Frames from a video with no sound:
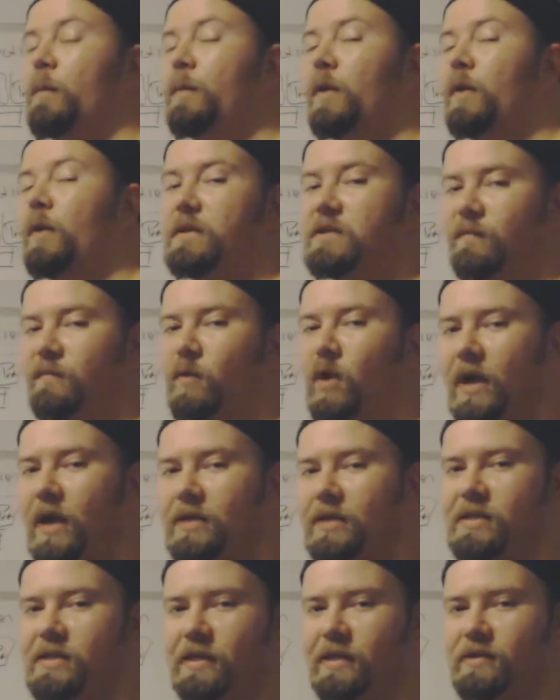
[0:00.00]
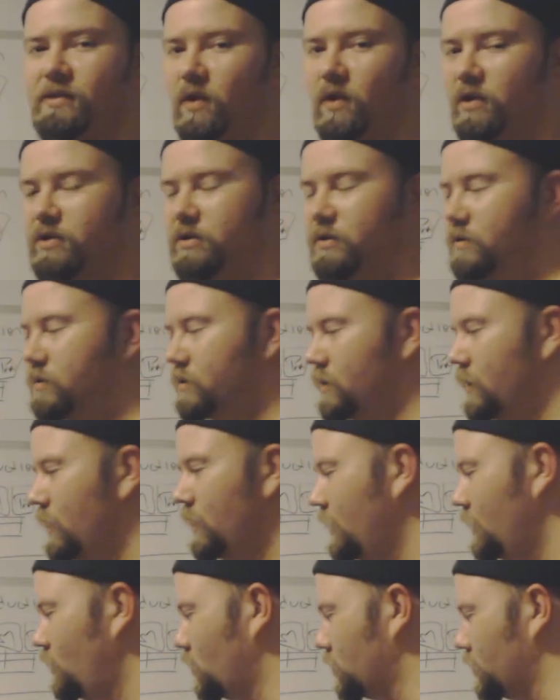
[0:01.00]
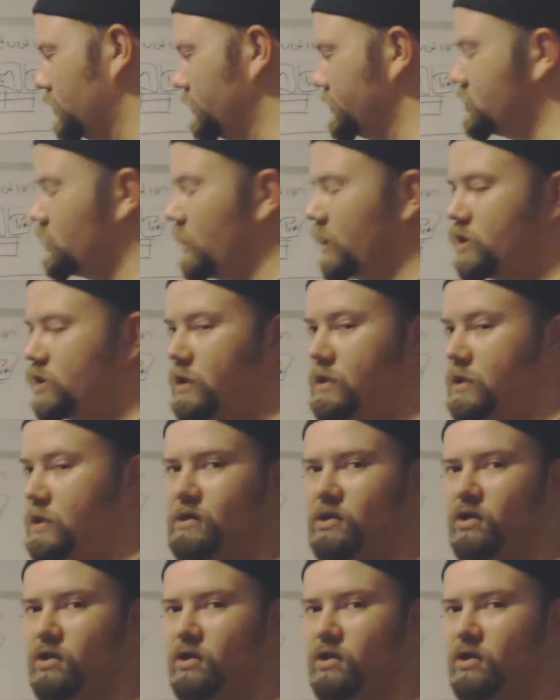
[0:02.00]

purpose of processing instructions. What are instructions?